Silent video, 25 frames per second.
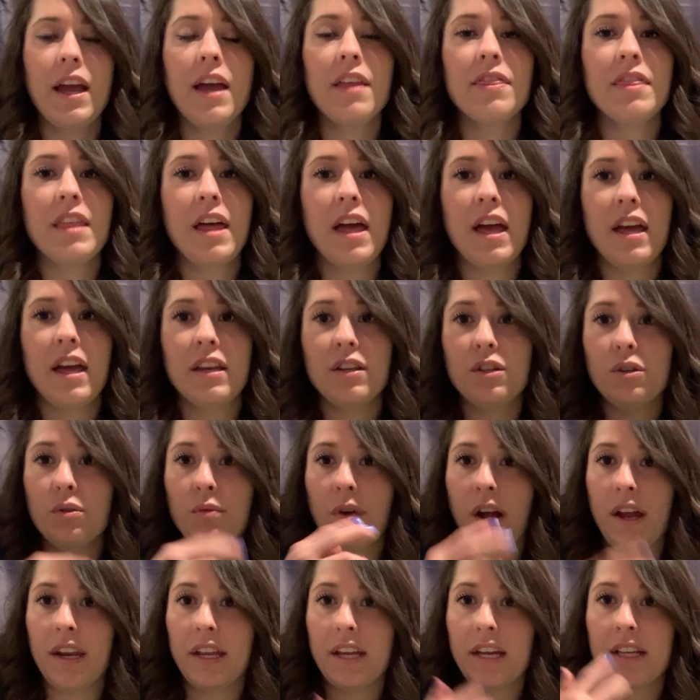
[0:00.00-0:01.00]
and then you
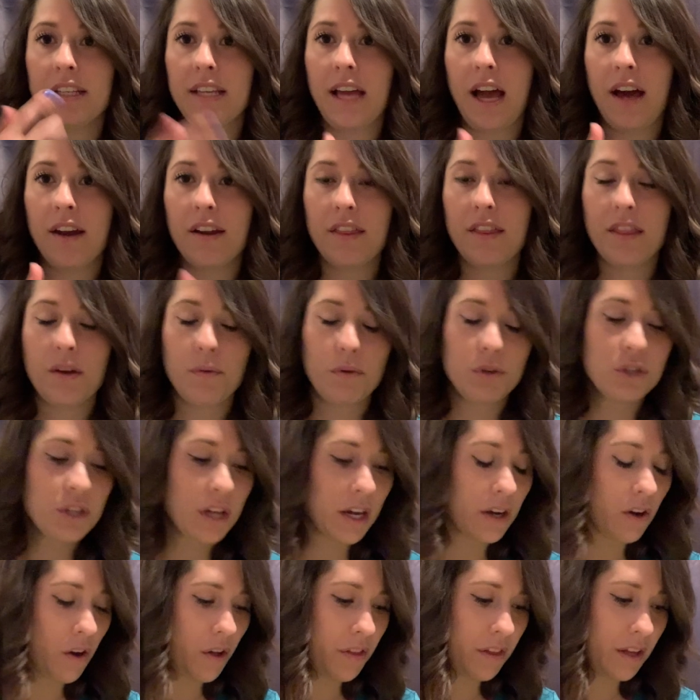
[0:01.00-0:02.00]
writing it down, and then we'll
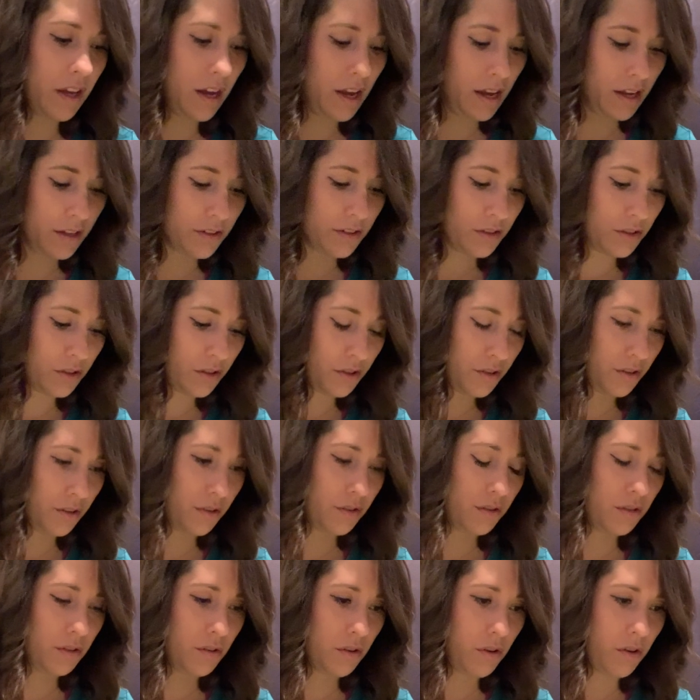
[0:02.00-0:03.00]
check all the
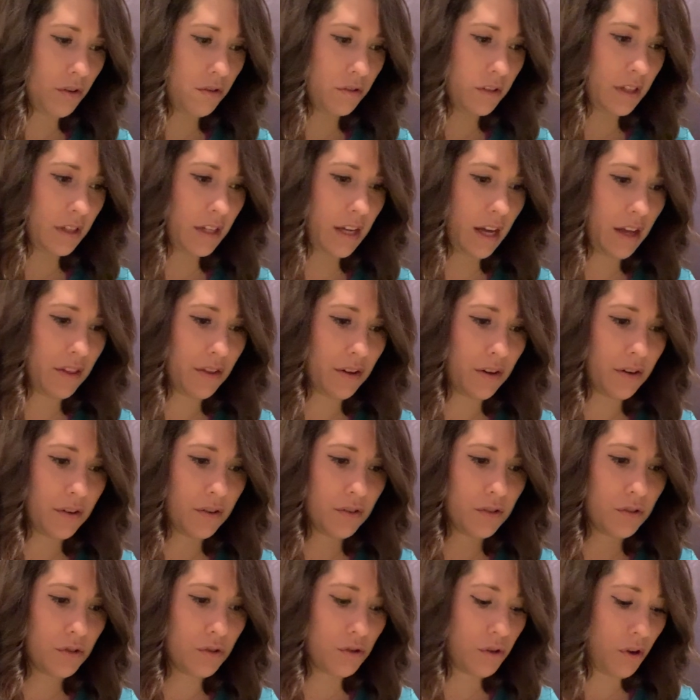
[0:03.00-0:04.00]
answers all together.
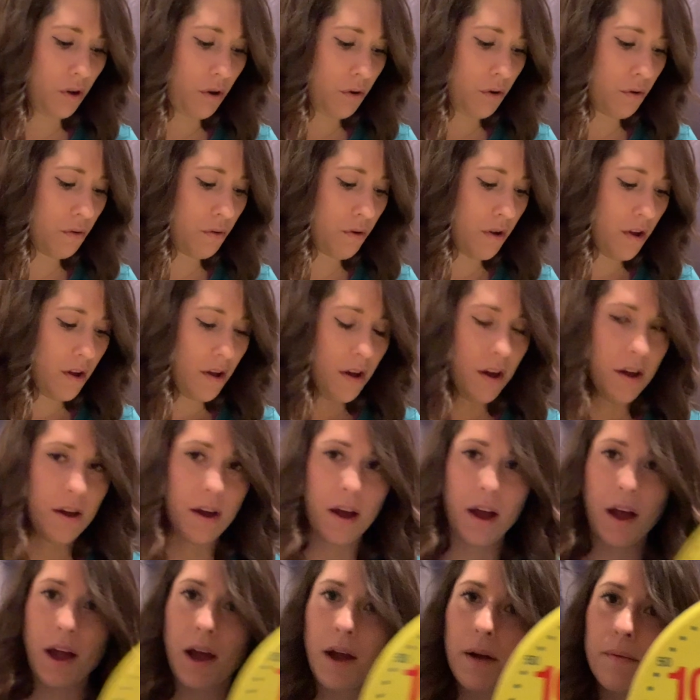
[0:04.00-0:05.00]
So
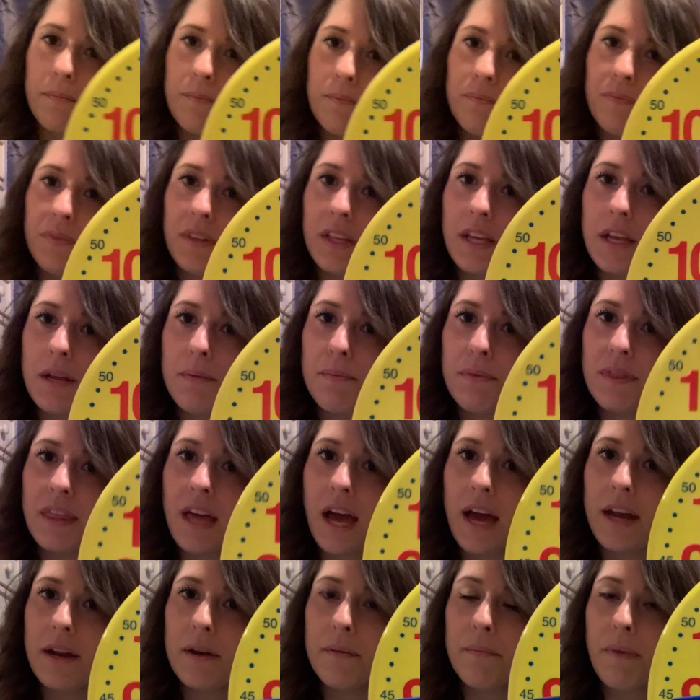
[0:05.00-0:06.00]
keep
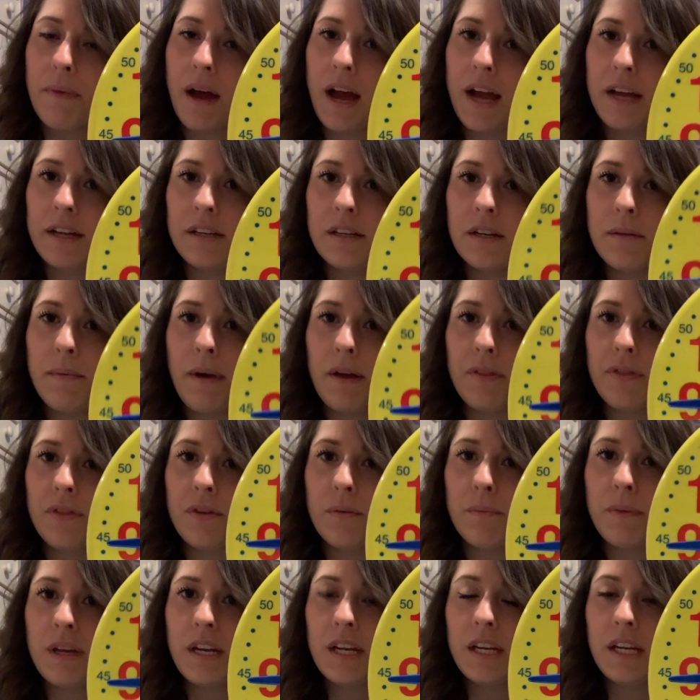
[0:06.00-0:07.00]
that in mind about
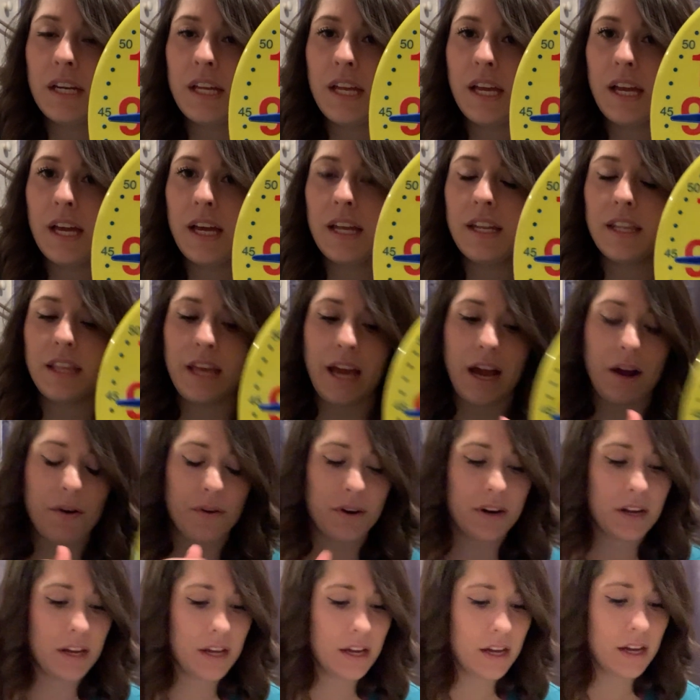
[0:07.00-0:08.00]
the minute hand, the
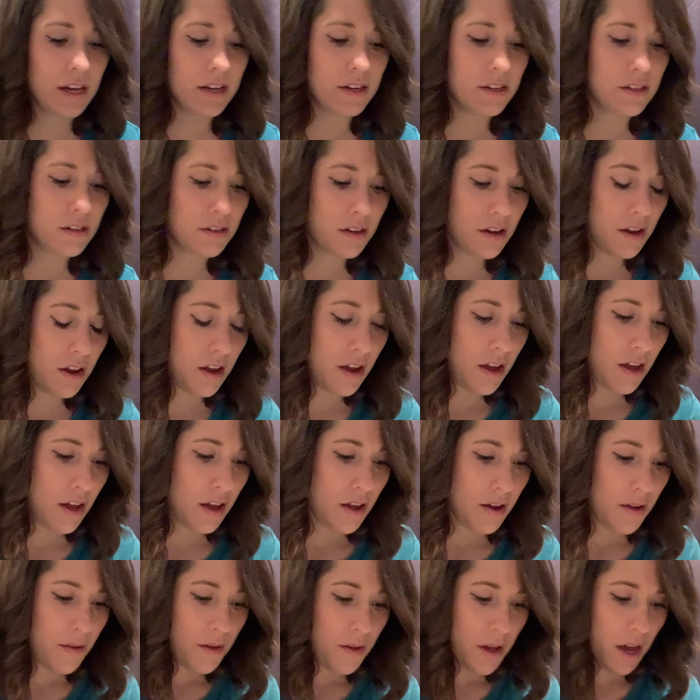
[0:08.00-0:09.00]
hour hand.
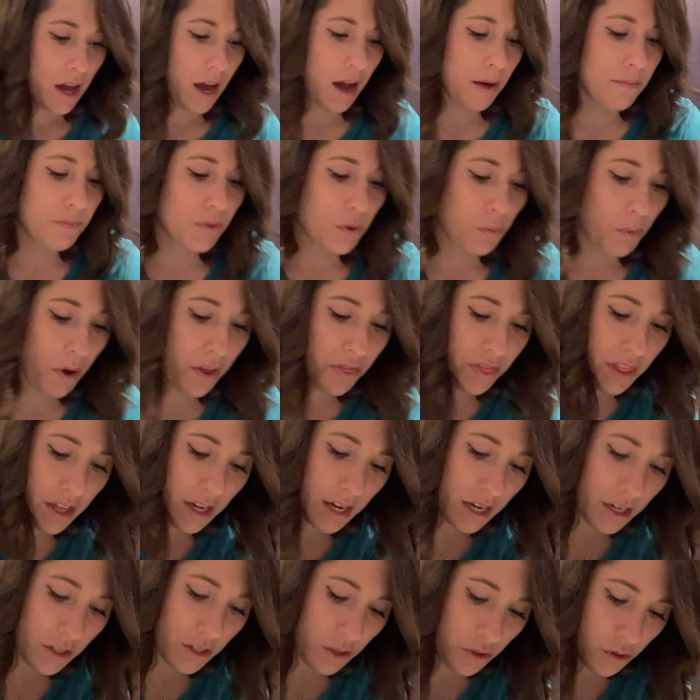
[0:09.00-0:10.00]
The one
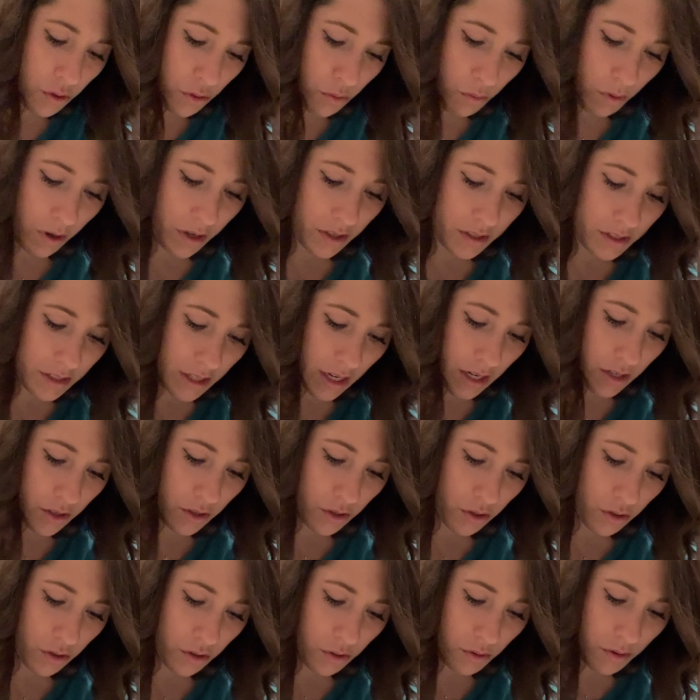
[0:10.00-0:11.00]
thing I do want to say
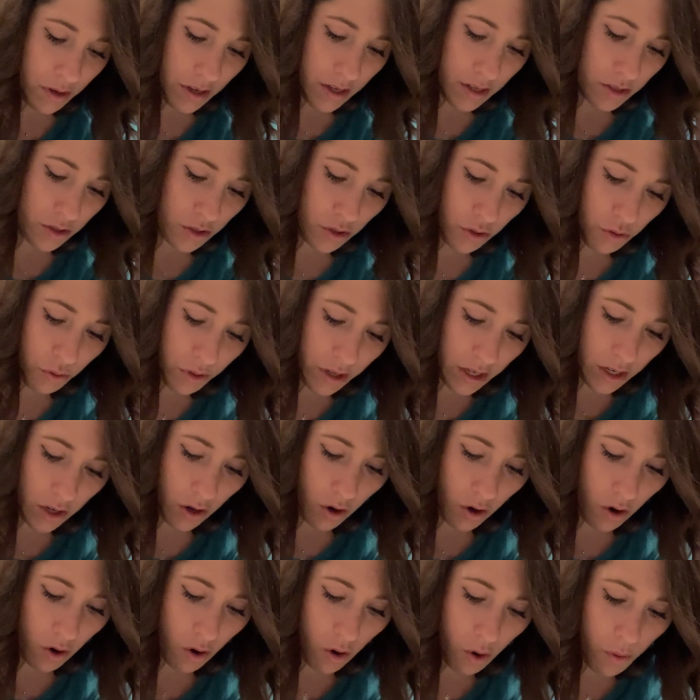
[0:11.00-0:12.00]
too is you can
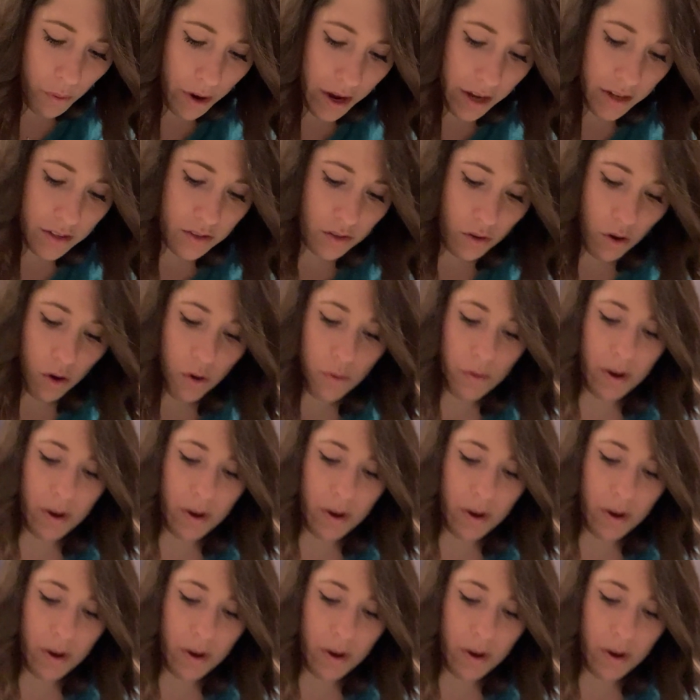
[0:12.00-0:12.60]
always